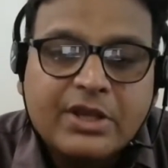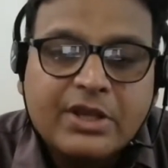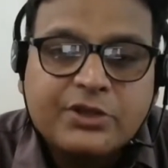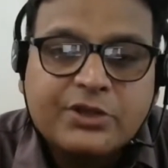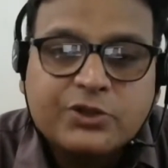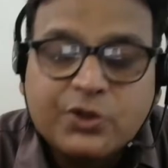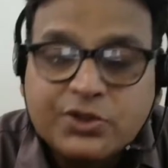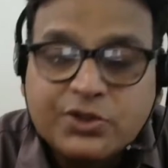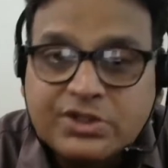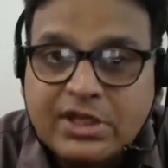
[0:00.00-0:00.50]

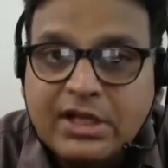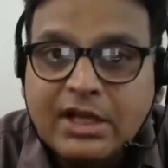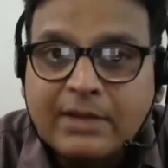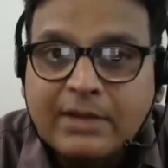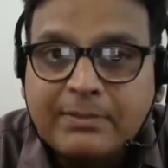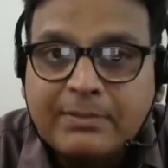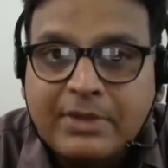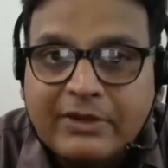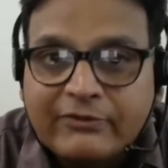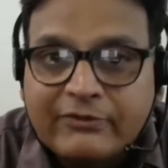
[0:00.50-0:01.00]
social
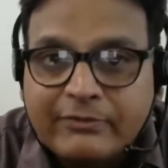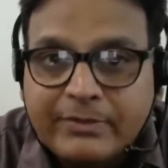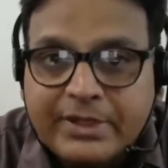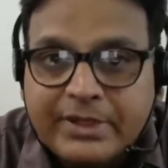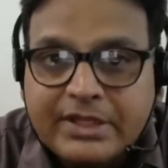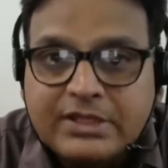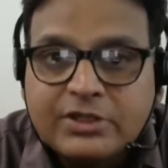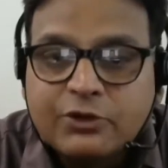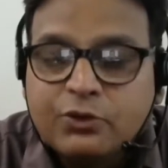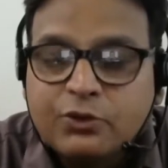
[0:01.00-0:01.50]

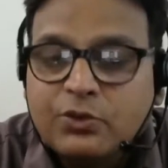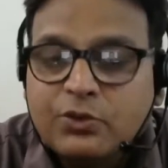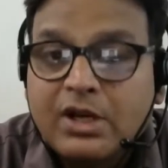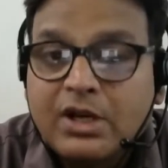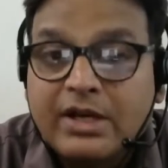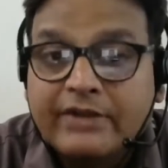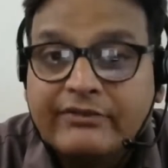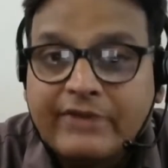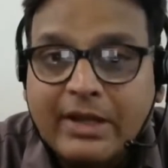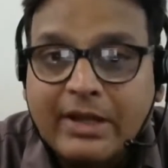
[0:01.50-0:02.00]
upliftment, rural
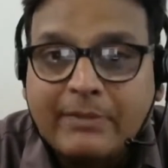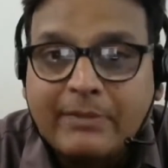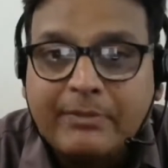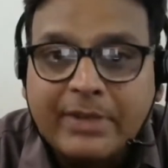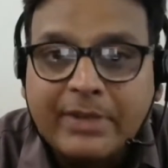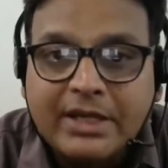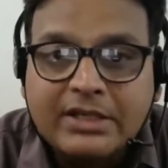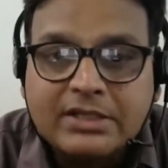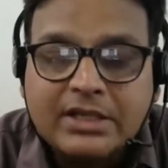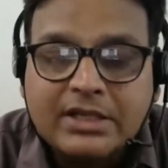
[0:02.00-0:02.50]

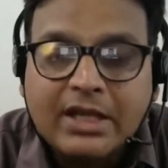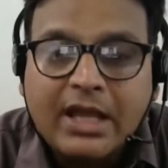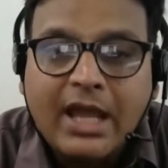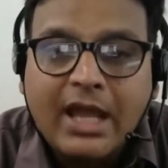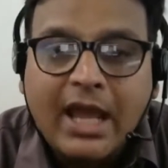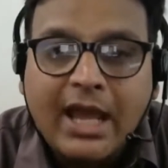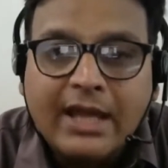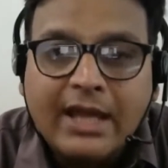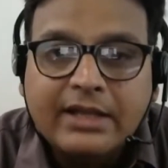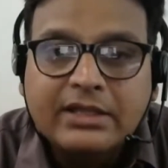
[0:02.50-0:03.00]
development,
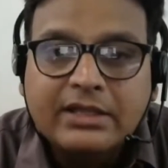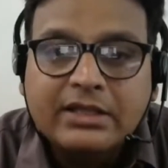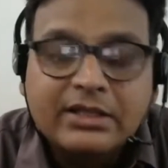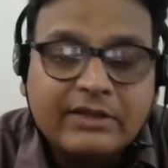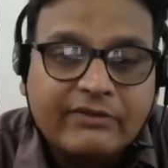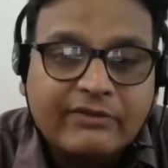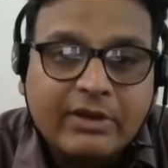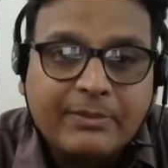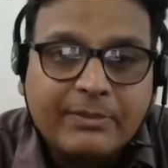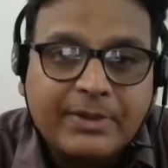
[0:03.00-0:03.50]
and the
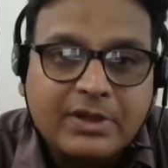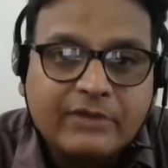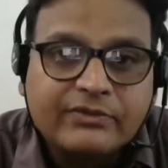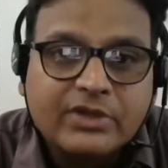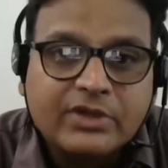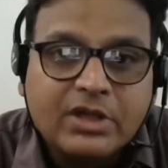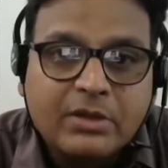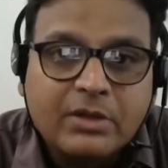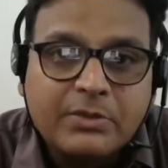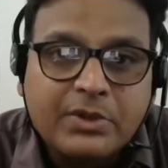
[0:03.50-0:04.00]
development of
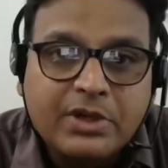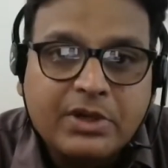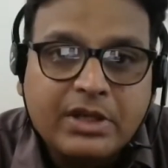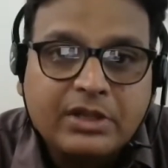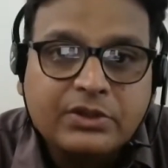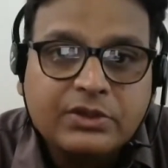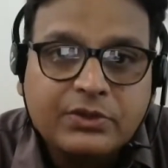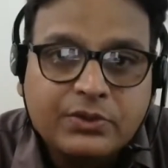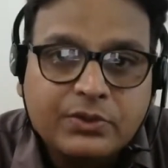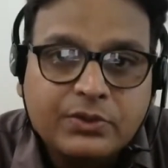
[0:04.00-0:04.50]
the community
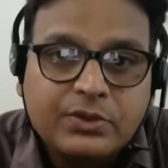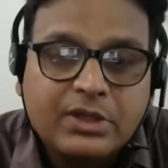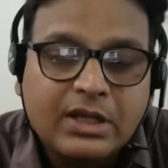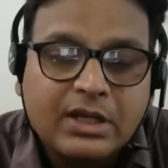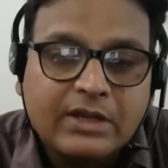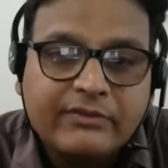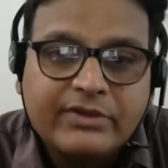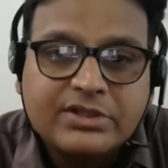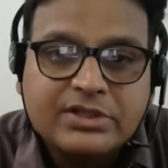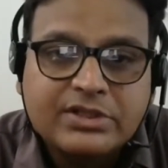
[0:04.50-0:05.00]
through
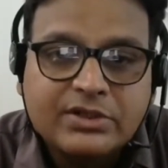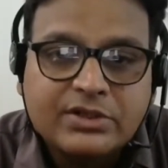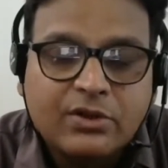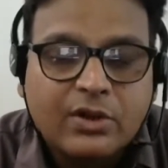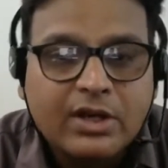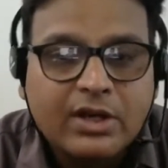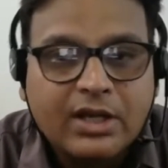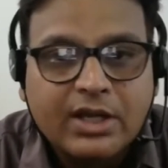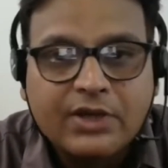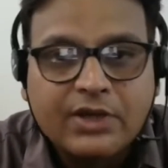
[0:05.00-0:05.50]
television
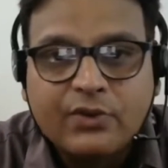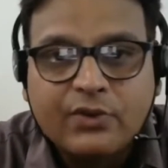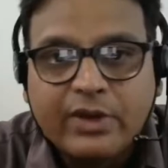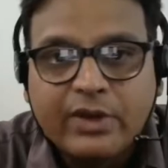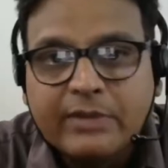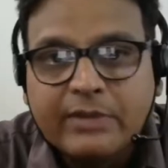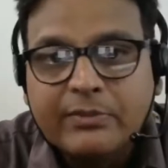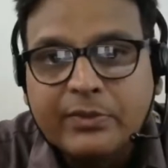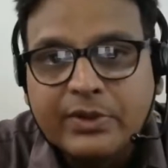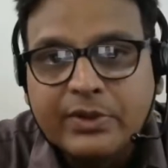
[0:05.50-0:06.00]
or
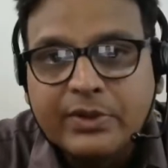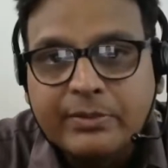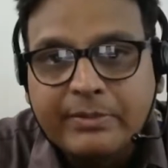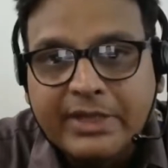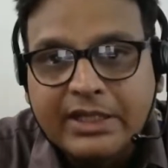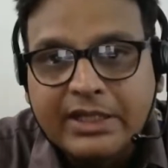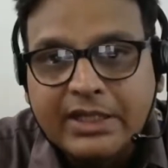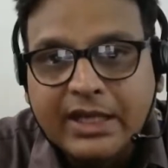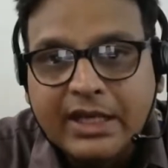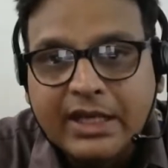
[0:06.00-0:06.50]
electronic
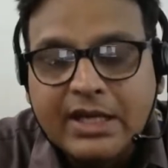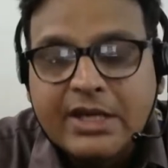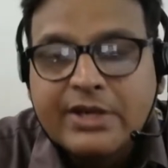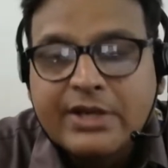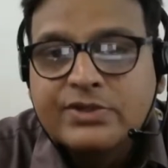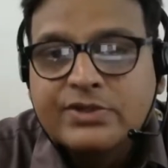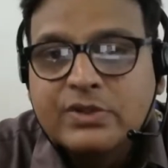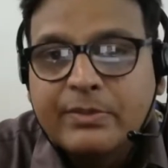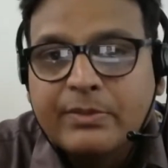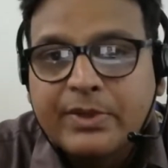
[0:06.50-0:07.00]
media.
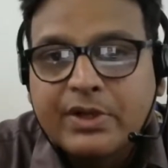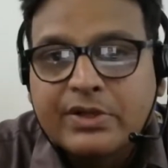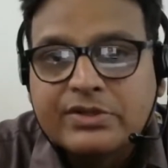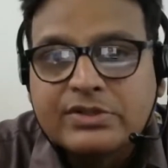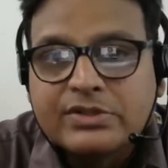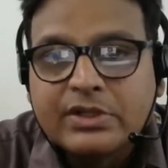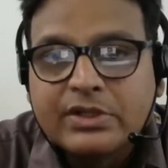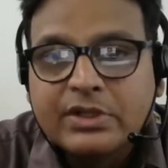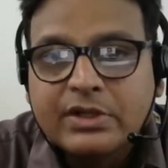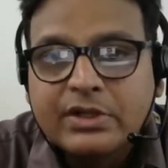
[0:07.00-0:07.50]
So,
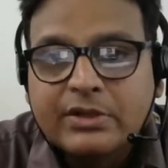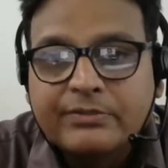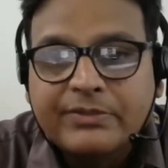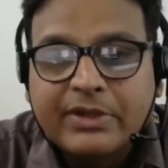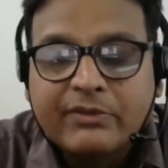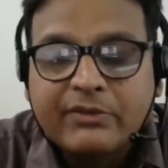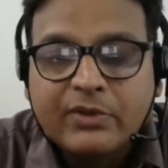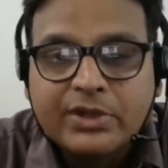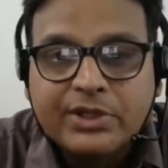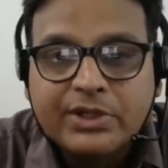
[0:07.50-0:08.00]
because
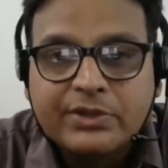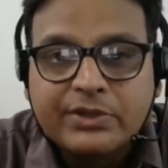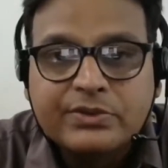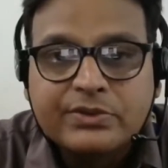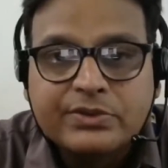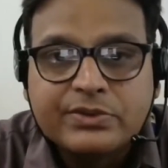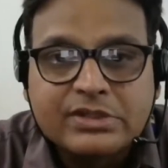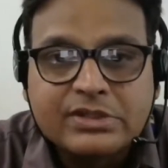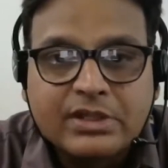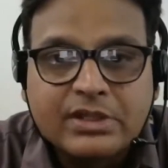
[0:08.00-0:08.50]
they wanted
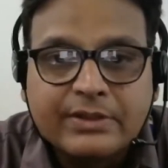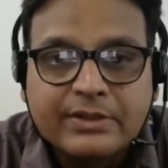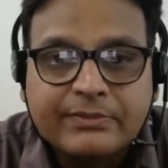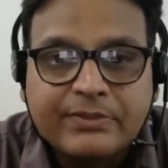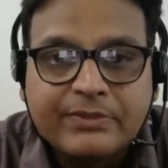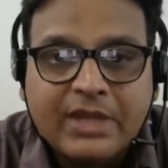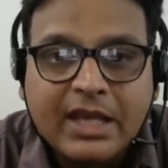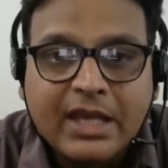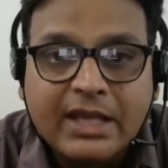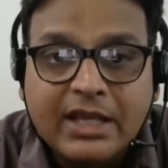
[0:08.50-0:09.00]
to
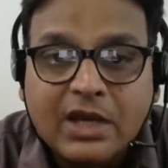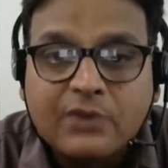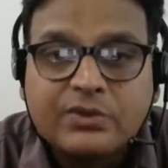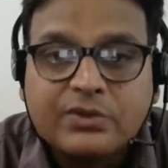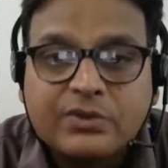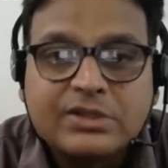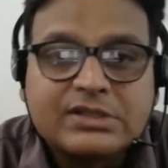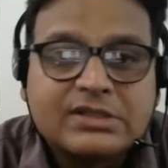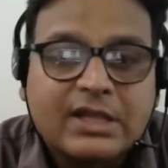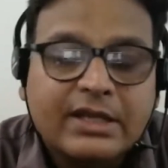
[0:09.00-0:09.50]
carry out
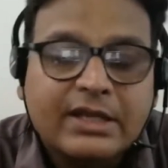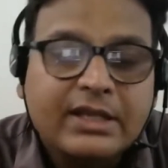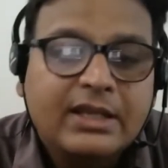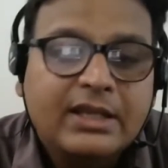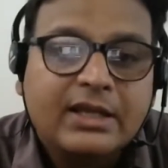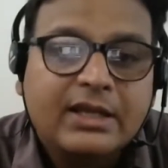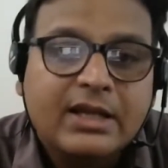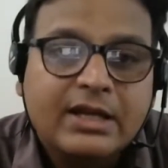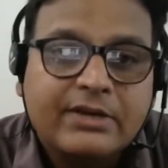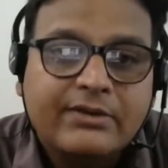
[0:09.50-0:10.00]
a study in
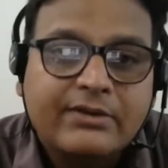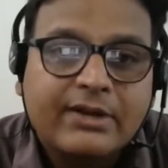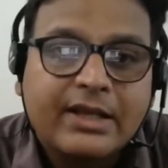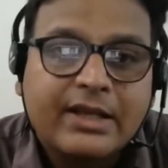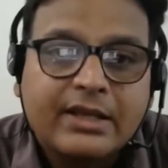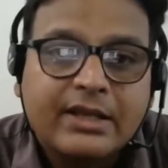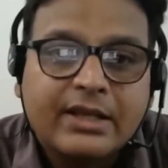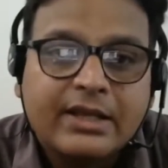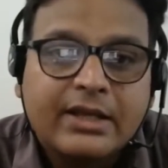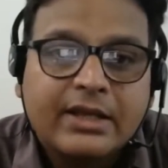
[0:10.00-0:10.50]
a country
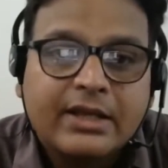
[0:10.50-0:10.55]
like